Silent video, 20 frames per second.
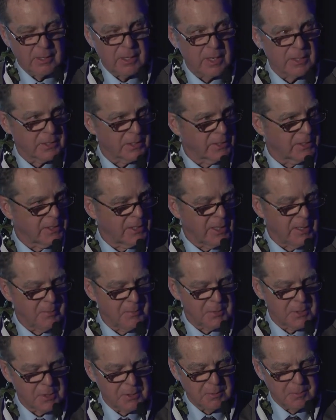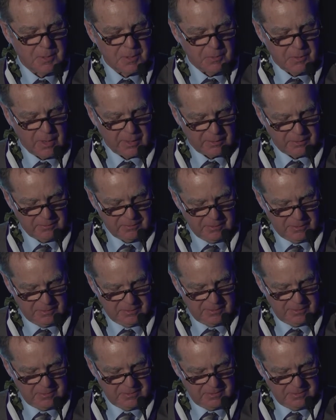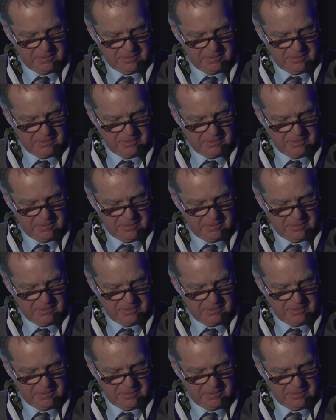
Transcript: as a team to be reckoned with.